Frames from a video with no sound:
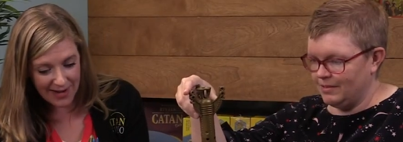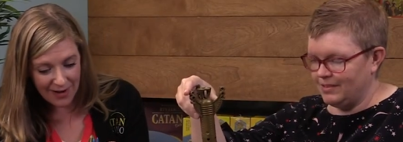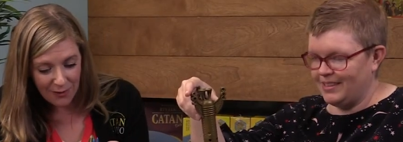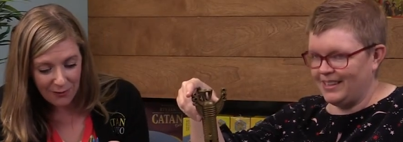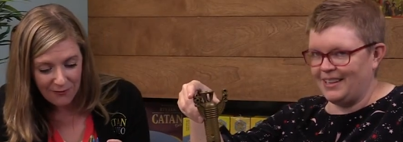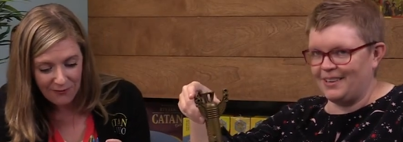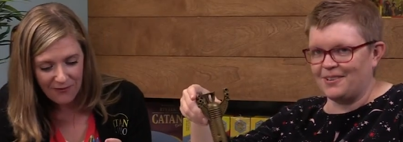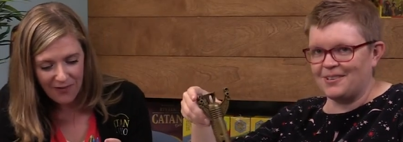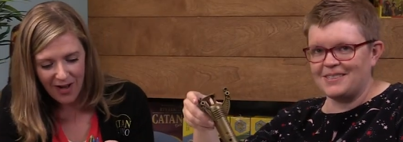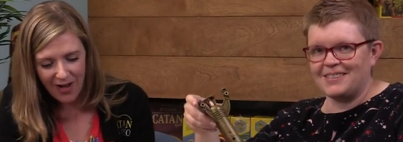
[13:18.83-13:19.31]
Speaker 1: they
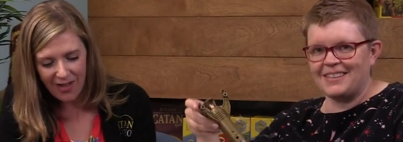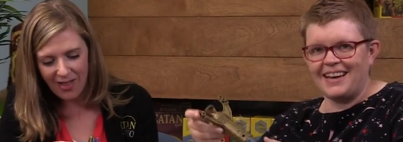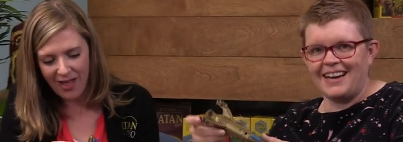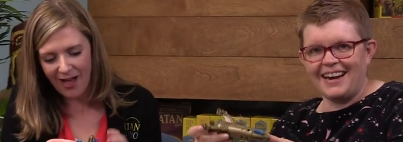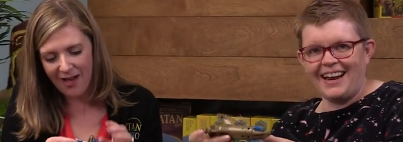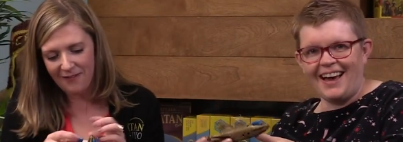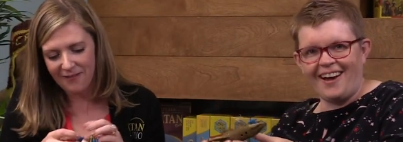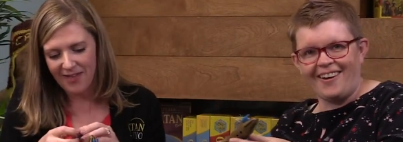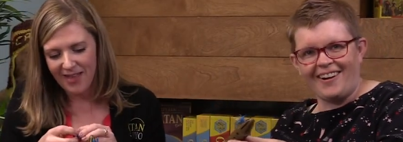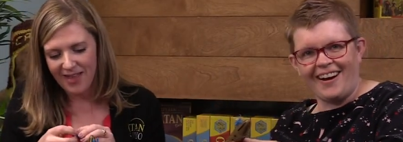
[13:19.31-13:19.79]
don't, fall,
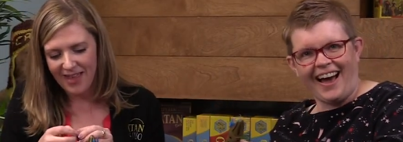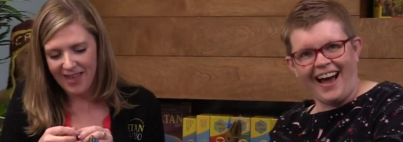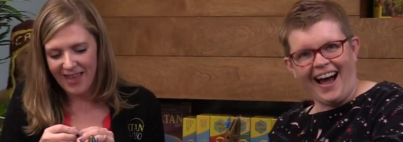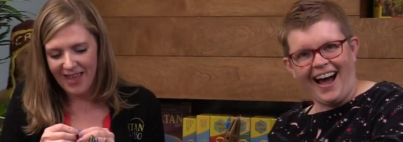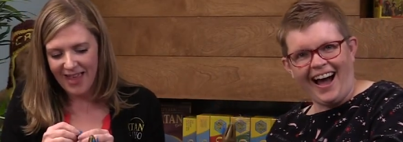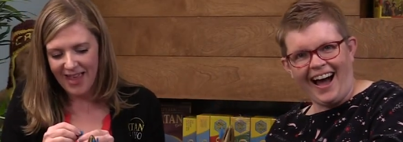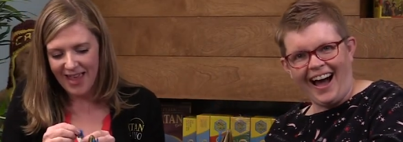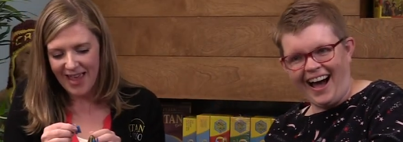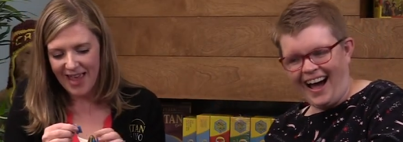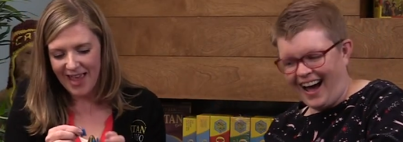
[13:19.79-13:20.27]
out.
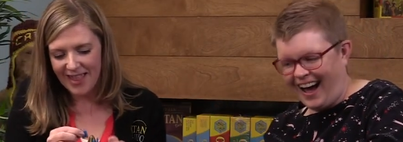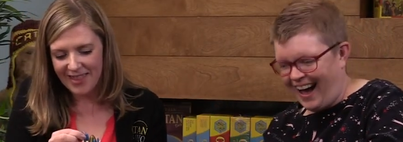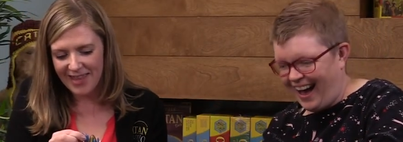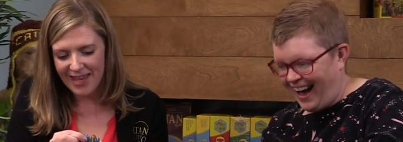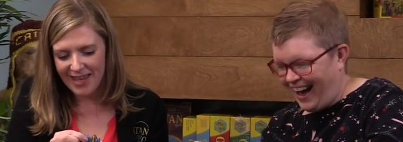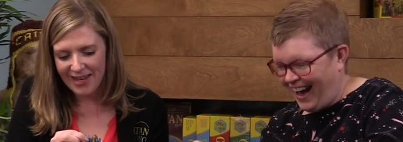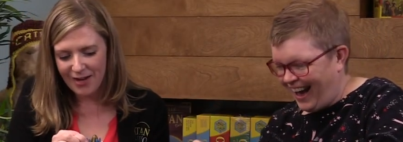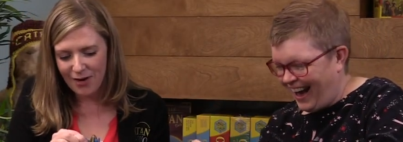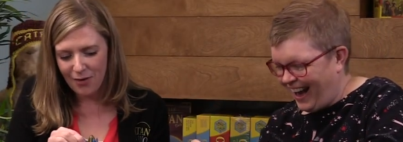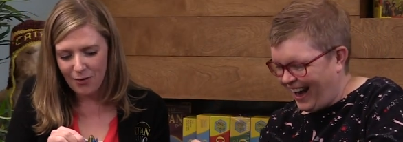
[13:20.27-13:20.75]
out. And
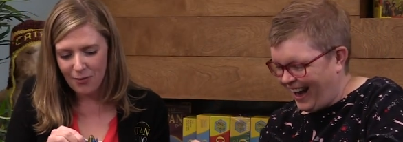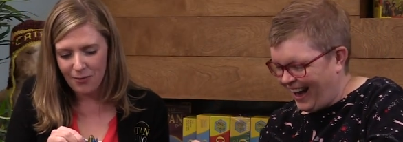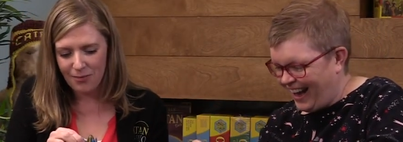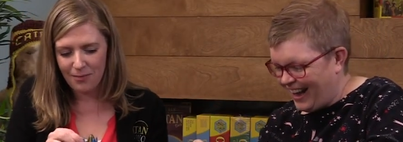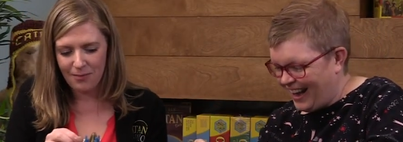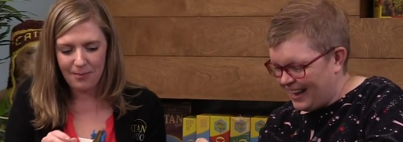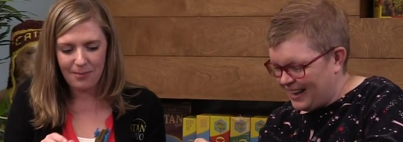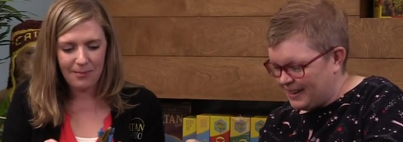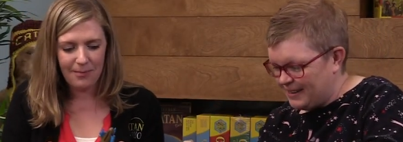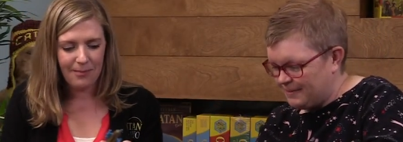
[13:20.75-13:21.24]
they
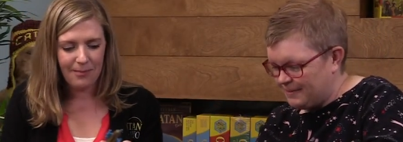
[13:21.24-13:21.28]
don't.